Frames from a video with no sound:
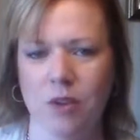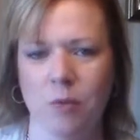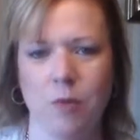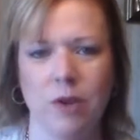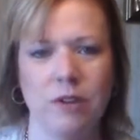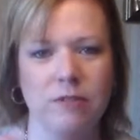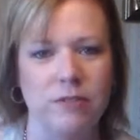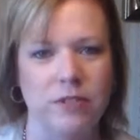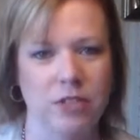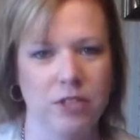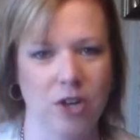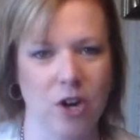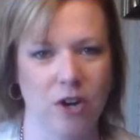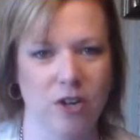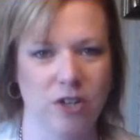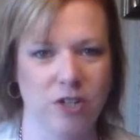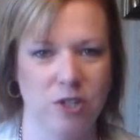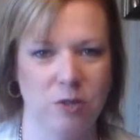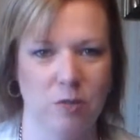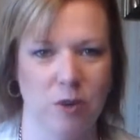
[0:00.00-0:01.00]
We have
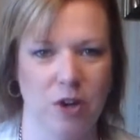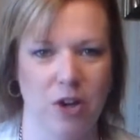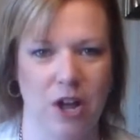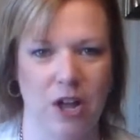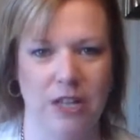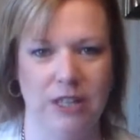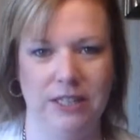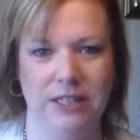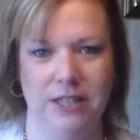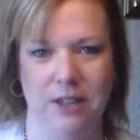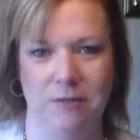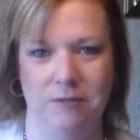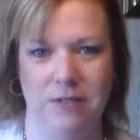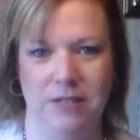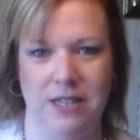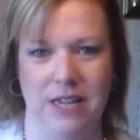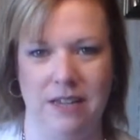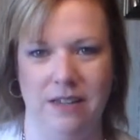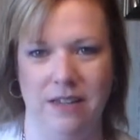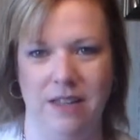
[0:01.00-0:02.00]
started to work on
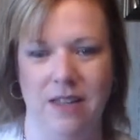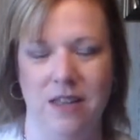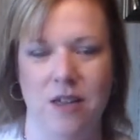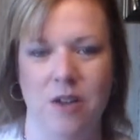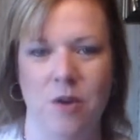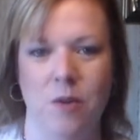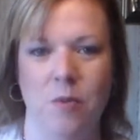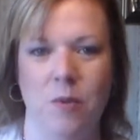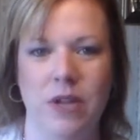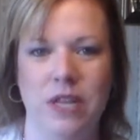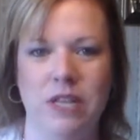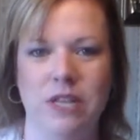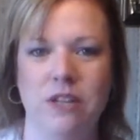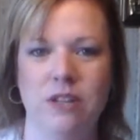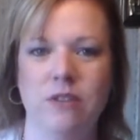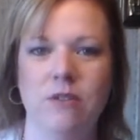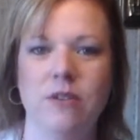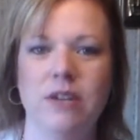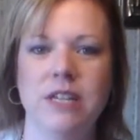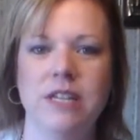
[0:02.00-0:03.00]
closing. When
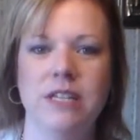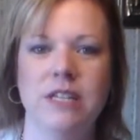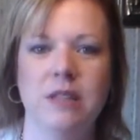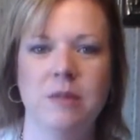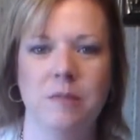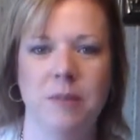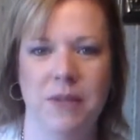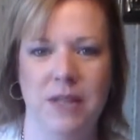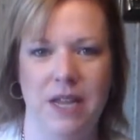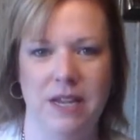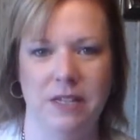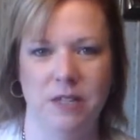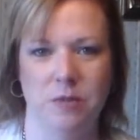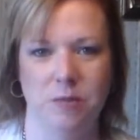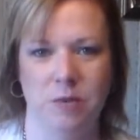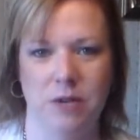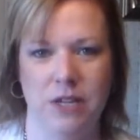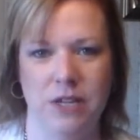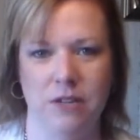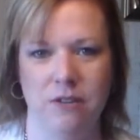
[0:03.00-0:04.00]
you get to the
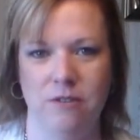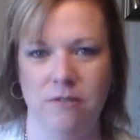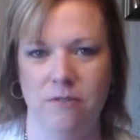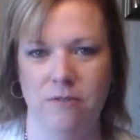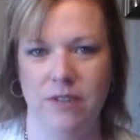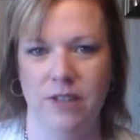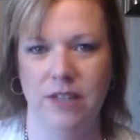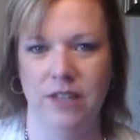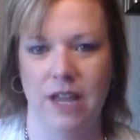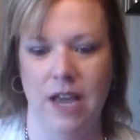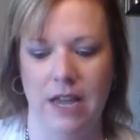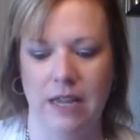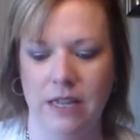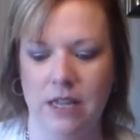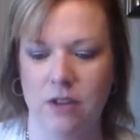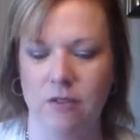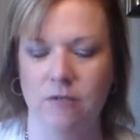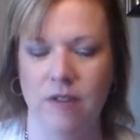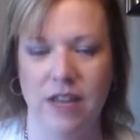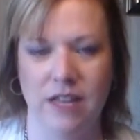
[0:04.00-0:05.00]
place where you feel like
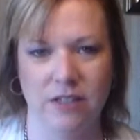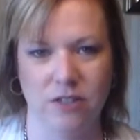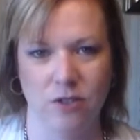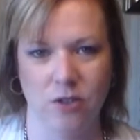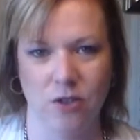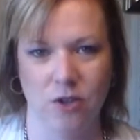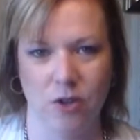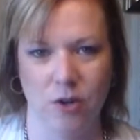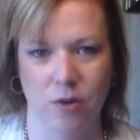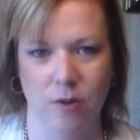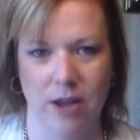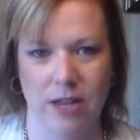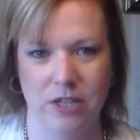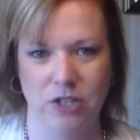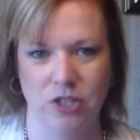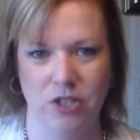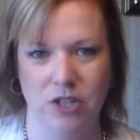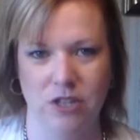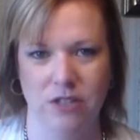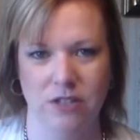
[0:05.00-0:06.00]
you've answered her
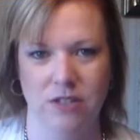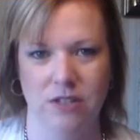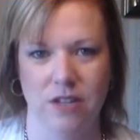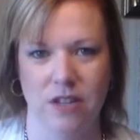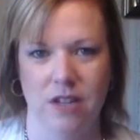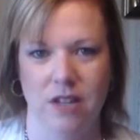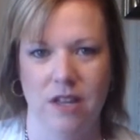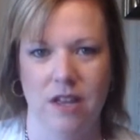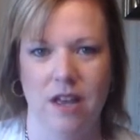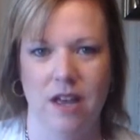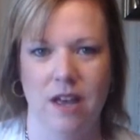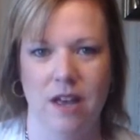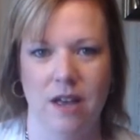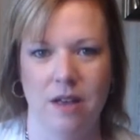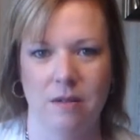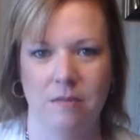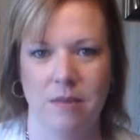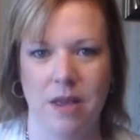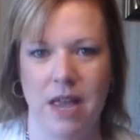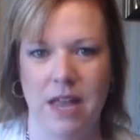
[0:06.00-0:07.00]
questions
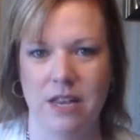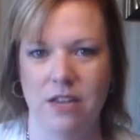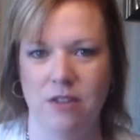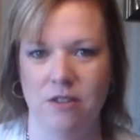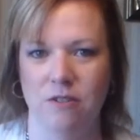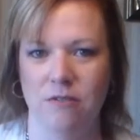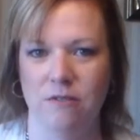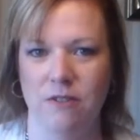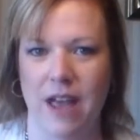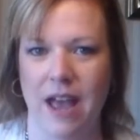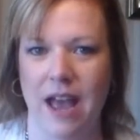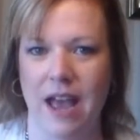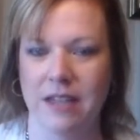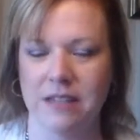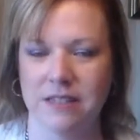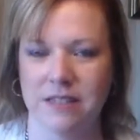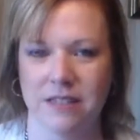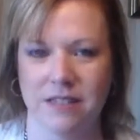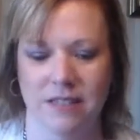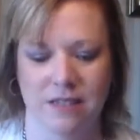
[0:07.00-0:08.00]
and you've
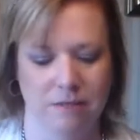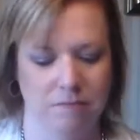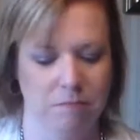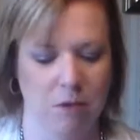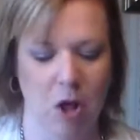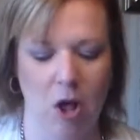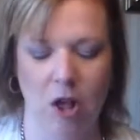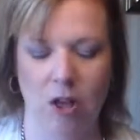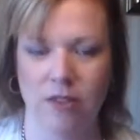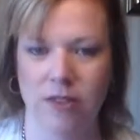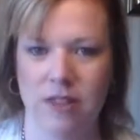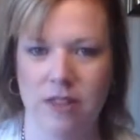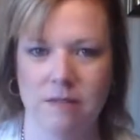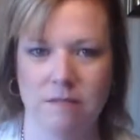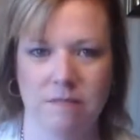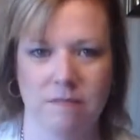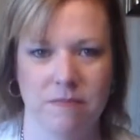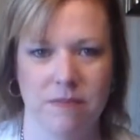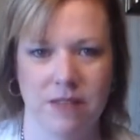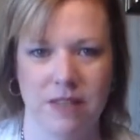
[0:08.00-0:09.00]
asked all
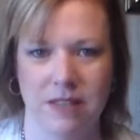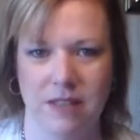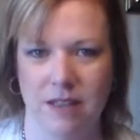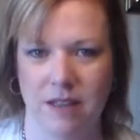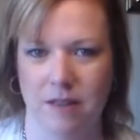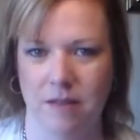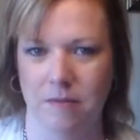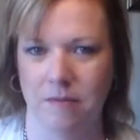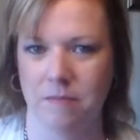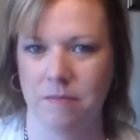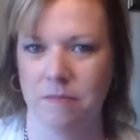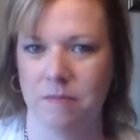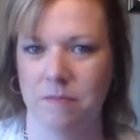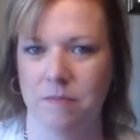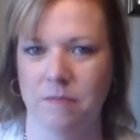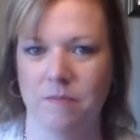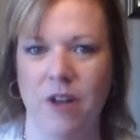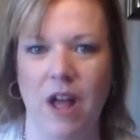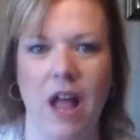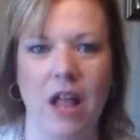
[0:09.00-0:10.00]
the
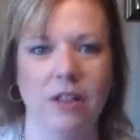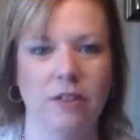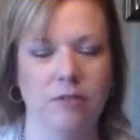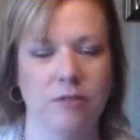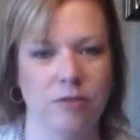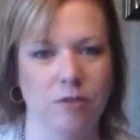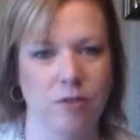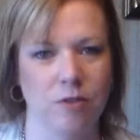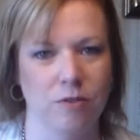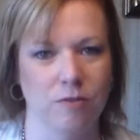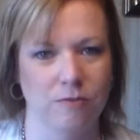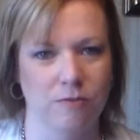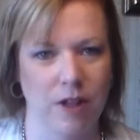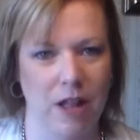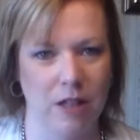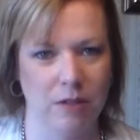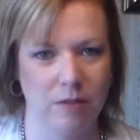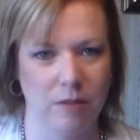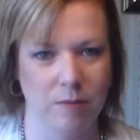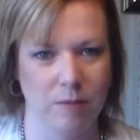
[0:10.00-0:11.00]
follow through and
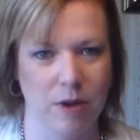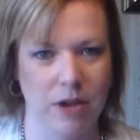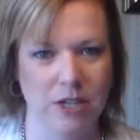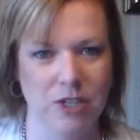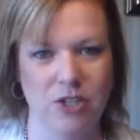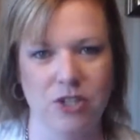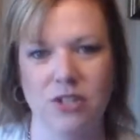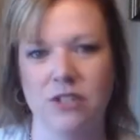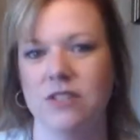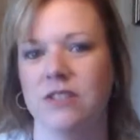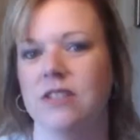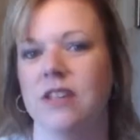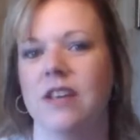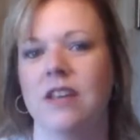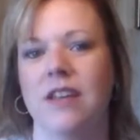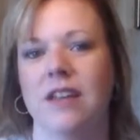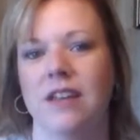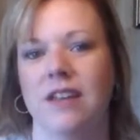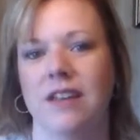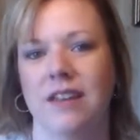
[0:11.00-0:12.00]
follow-up questions,
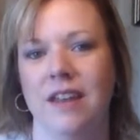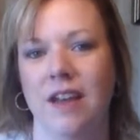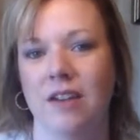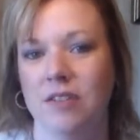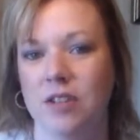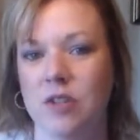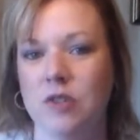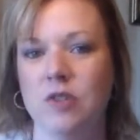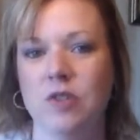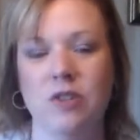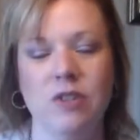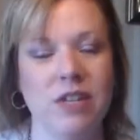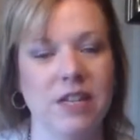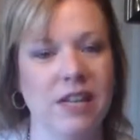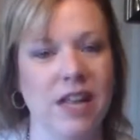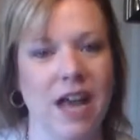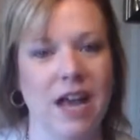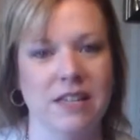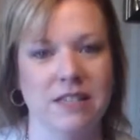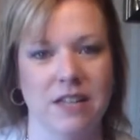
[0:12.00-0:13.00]
now you do need
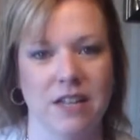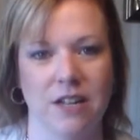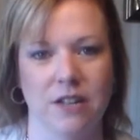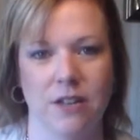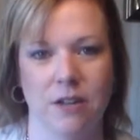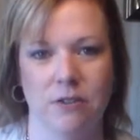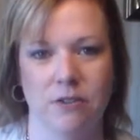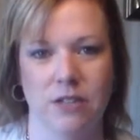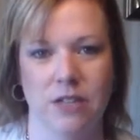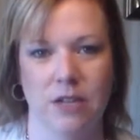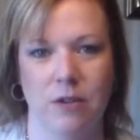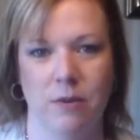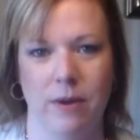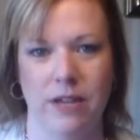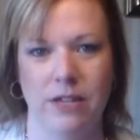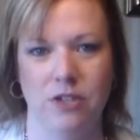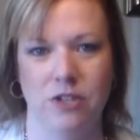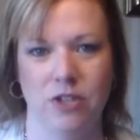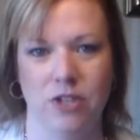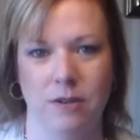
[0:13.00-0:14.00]
to ask a closing
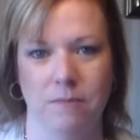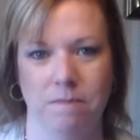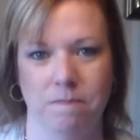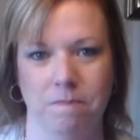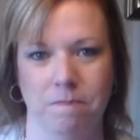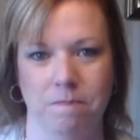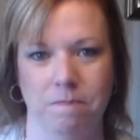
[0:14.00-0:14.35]
question.